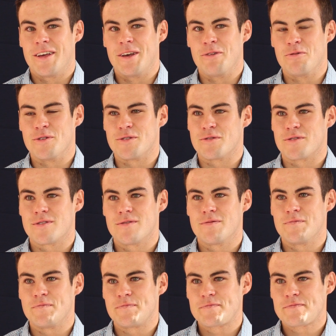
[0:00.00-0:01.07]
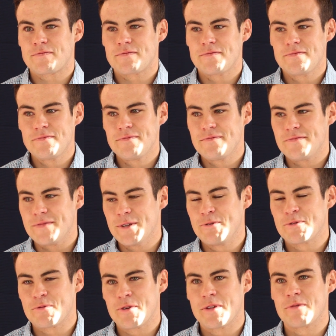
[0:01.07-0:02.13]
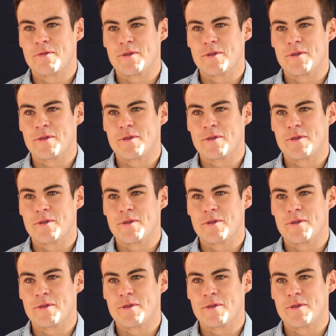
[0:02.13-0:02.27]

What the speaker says: It was one of the